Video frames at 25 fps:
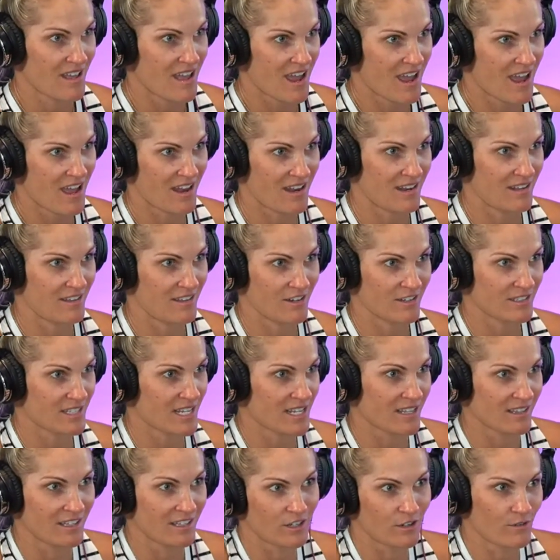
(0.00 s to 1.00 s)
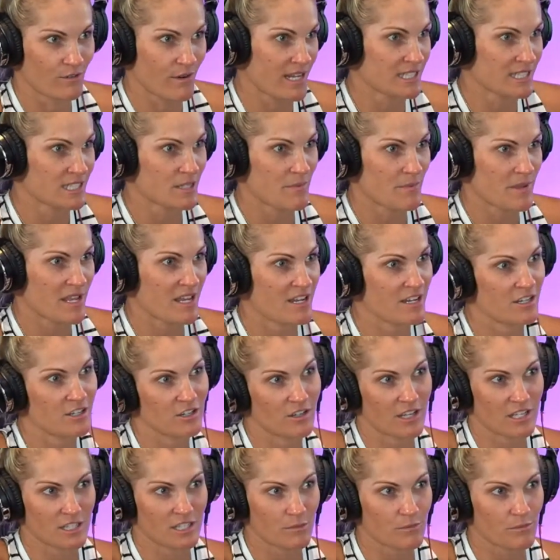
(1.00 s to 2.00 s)
and there's like a little recipe and you
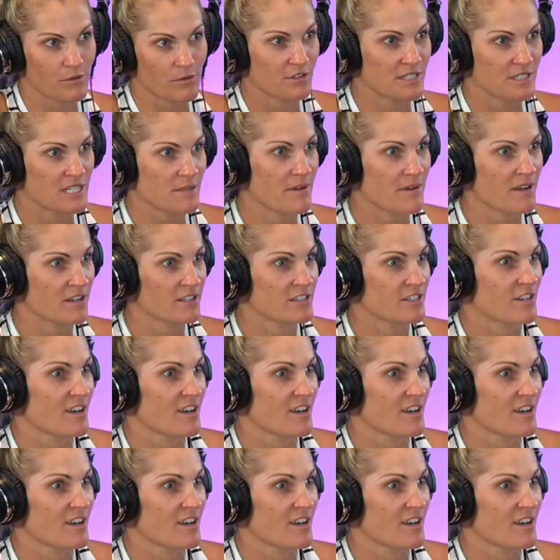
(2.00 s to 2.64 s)
do like some protein powders.